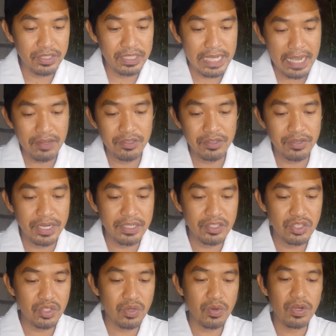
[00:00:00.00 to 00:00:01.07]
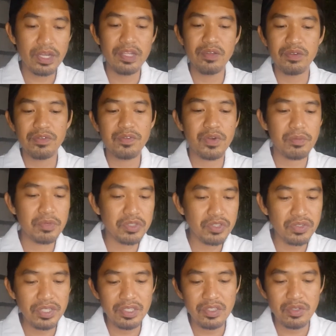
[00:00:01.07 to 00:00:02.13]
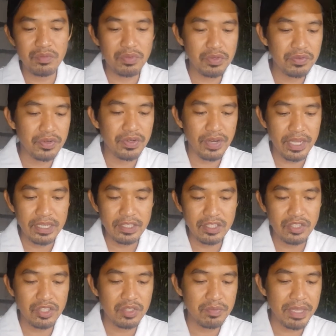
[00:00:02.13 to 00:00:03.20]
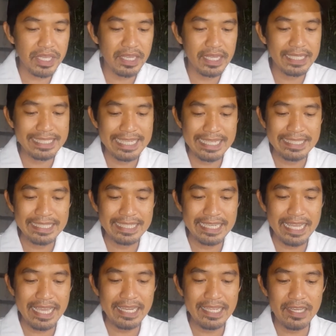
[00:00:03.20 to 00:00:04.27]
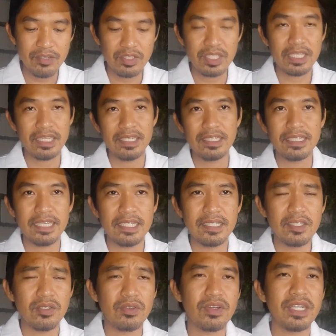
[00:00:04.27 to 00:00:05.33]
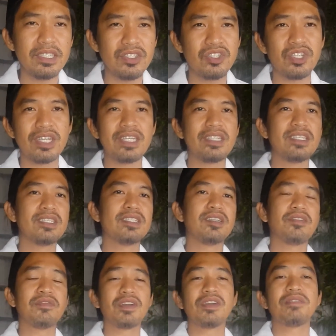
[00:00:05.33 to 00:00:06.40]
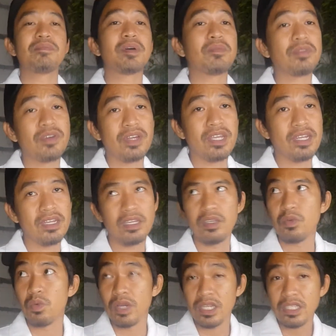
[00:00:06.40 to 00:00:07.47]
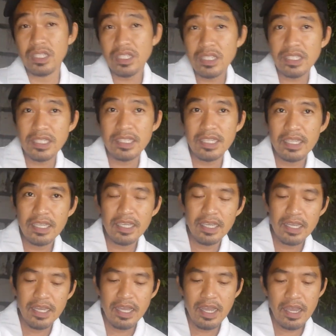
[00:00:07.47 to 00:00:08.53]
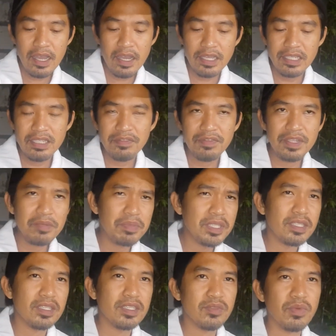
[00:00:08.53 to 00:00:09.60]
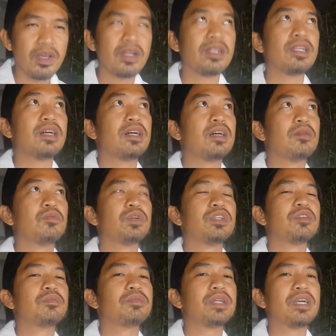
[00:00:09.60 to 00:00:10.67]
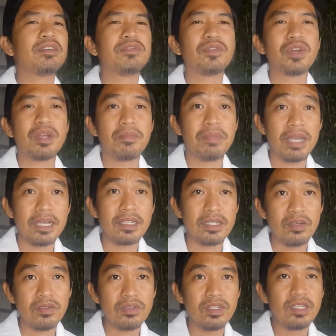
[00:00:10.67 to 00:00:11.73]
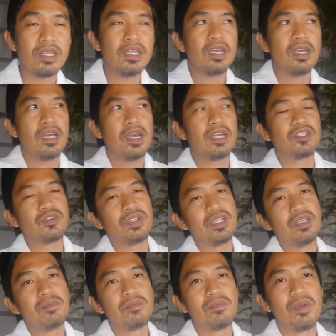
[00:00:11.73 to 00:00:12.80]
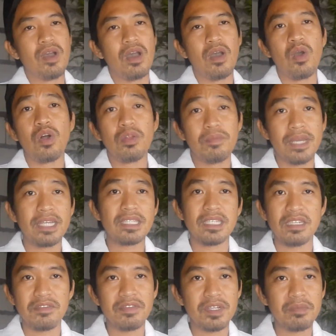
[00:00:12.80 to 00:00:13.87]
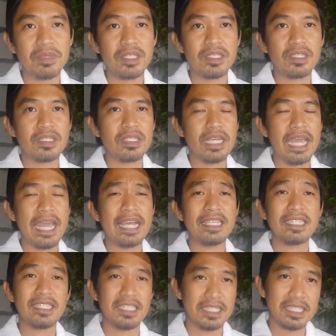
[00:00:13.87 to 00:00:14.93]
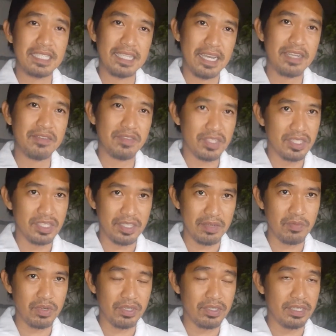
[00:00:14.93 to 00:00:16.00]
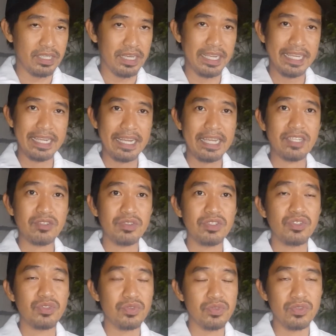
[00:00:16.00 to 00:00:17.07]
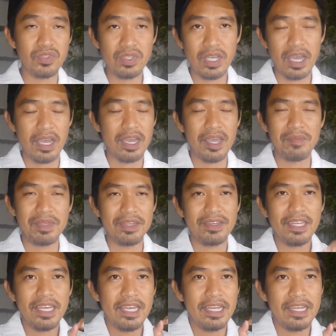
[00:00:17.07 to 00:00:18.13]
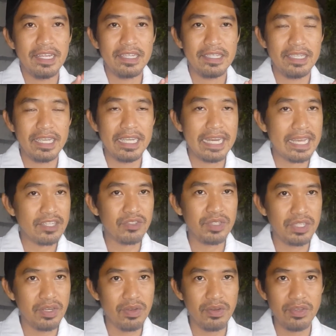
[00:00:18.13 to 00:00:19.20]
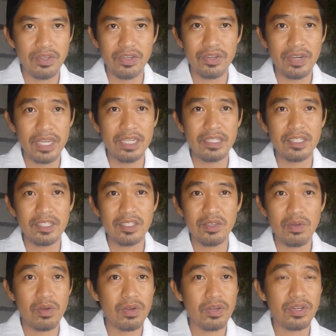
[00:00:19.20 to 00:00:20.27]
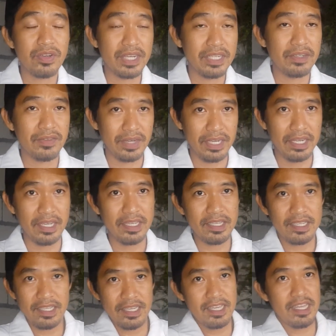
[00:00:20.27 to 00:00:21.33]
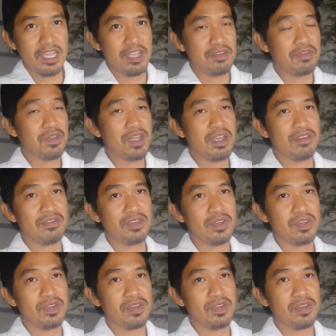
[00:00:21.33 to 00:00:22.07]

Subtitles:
down your credit score and look for opportunities to improve your credit, such as making a dent in any outstanding debt. So credit check is very popular in the US, in the Philippines as well. When you apply for a bank loan, actually, all banks in the Philippines has this kind of system where they can actually choose. They can actually know your credit score, credit rating, if you have,